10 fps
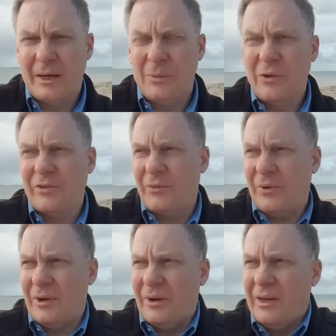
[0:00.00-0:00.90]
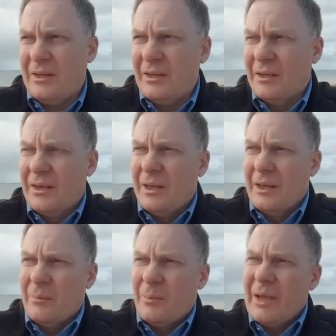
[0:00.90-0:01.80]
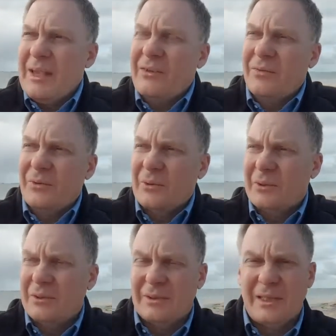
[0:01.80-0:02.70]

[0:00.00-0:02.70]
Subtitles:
And it was a very peaceful,